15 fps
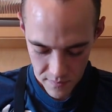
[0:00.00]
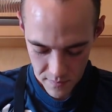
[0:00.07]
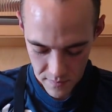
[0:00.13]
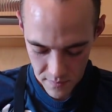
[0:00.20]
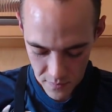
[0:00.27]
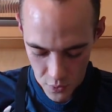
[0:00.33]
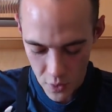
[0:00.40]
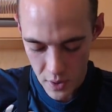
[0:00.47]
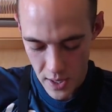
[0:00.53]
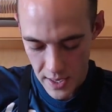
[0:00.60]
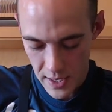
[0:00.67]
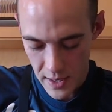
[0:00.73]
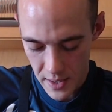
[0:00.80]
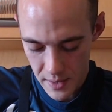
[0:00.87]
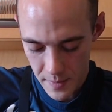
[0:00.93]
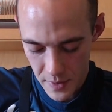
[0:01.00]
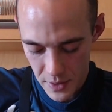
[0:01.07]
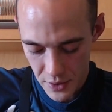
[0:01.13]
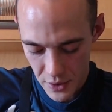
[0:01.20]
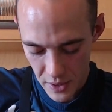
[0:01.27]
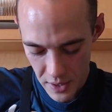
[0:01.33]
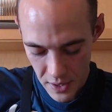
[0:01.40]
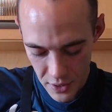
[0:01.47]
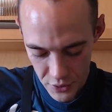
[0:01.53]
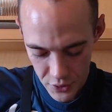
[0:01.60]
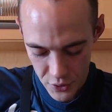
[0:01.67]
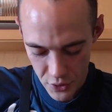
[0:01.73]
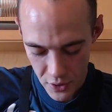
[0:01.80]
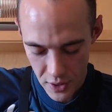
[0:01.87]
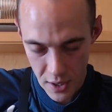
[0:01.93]
Or like in this position and then just
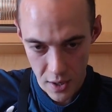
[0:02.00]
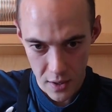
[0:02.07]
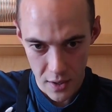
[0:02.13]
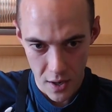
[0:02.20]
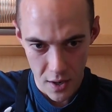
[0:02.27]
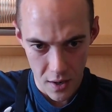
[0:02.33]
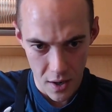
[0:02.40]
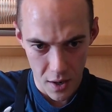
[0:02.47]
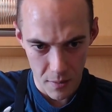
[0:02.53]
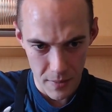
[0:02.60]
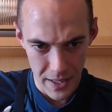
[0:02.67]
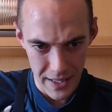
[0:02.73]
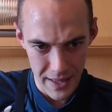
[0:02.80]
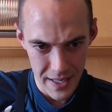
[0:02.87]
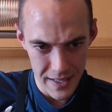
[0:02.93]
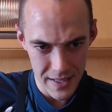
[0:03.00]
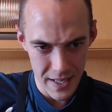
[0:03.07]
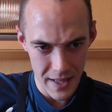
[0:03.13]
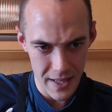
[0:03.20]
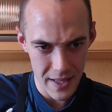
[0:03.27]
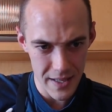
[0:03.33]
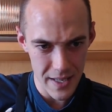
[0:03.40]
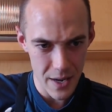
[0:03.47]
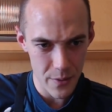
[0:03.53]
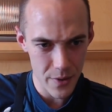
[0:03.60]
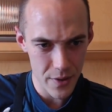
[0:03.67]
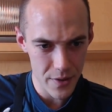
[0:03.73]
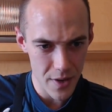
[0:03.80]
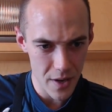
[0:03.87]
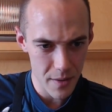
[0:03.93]
turning it on arm like this. I think is that what
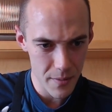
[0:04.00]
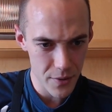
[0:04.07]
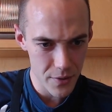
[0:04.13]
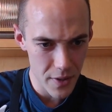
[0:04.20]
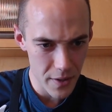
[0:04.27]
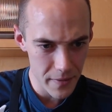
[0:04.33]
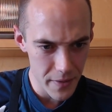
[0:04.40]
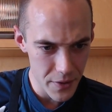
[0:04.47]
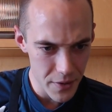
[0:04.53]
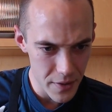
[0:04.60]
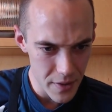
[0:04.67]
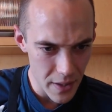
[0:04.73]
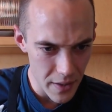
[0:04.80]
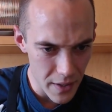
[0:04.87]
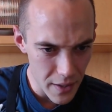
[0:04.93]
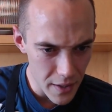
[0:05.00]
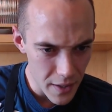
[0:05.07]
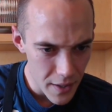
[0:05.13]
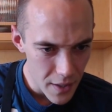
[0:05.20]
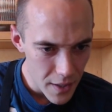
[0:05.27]
you're talking about, trail features, I think.